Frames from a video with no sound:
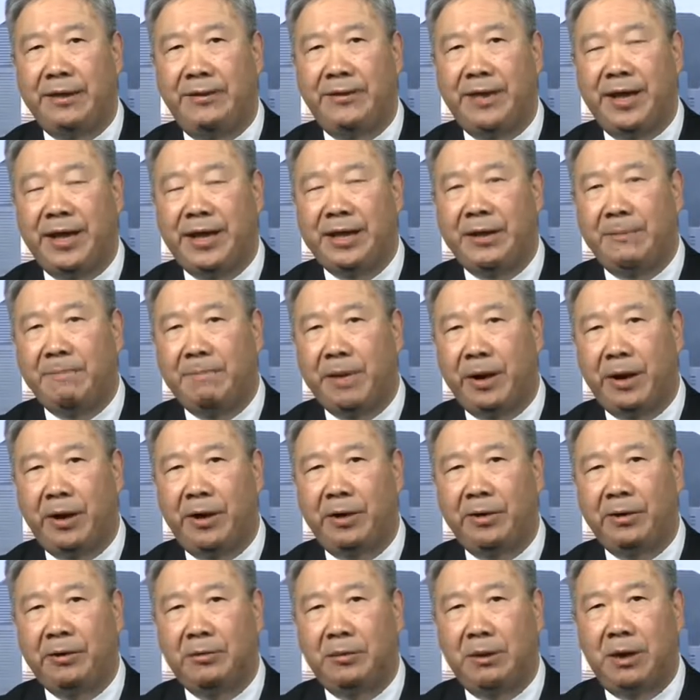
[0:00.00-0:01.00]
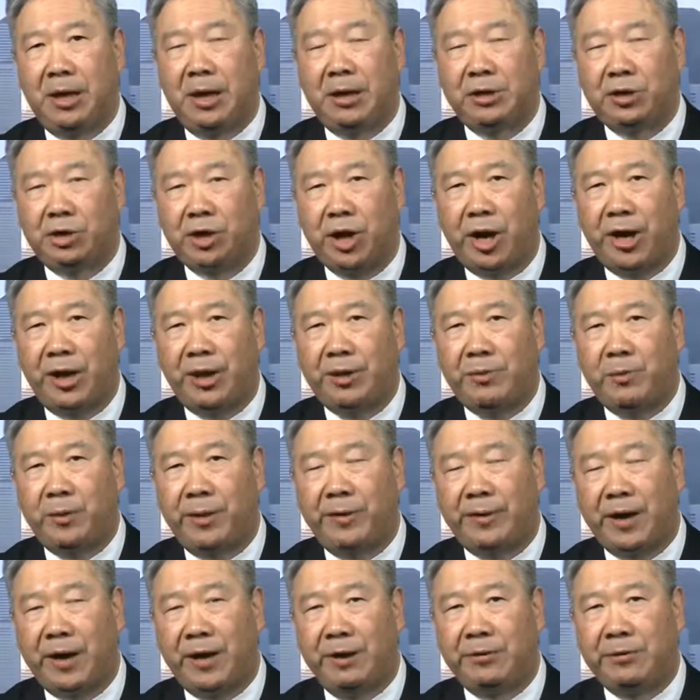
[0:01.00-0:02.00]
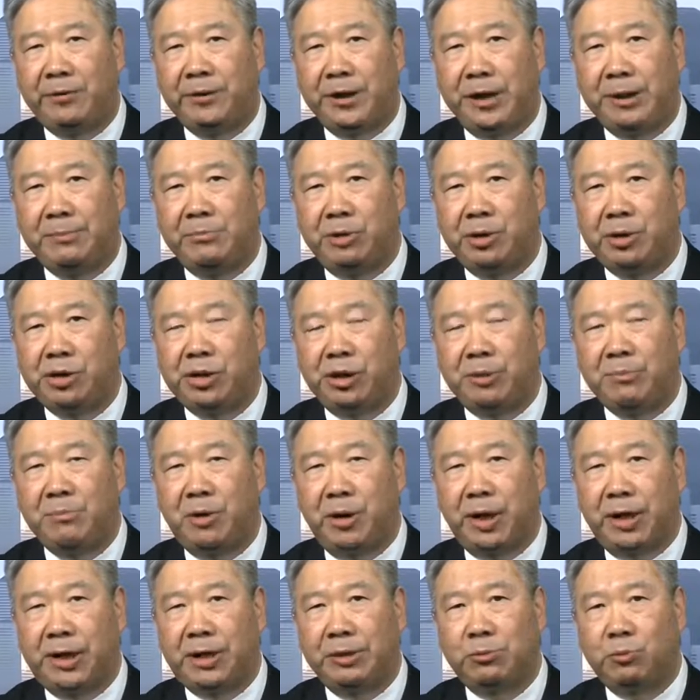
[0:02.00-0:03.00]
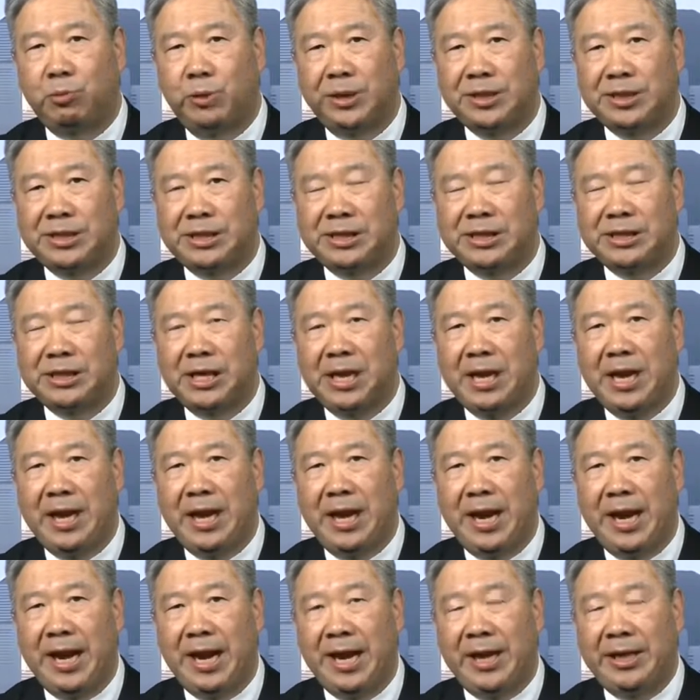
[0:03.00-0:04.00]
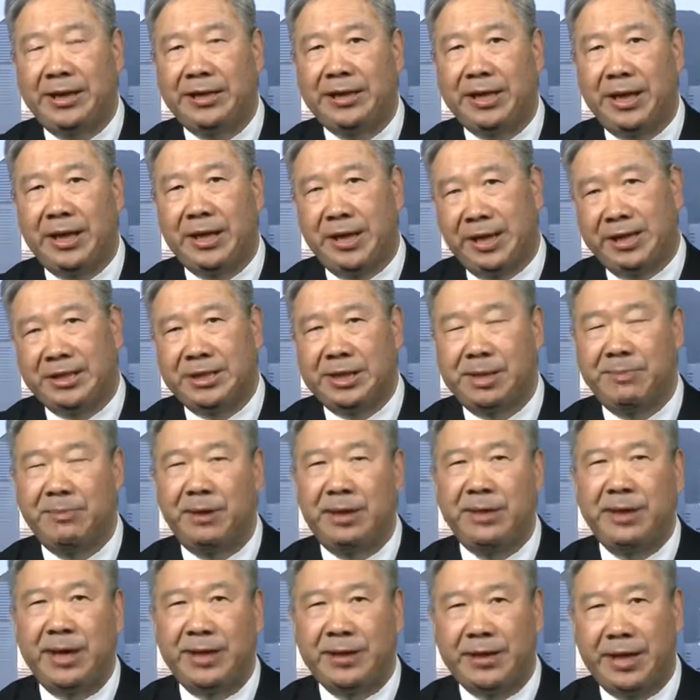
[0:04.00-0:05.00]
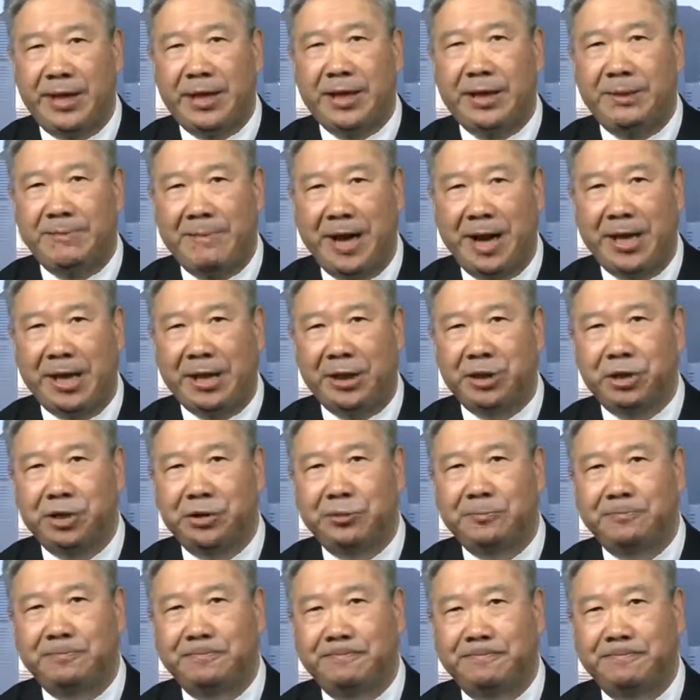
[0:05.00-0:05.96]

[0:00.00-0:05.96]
They compare China with other emerging market risks, and it's something that they can manage.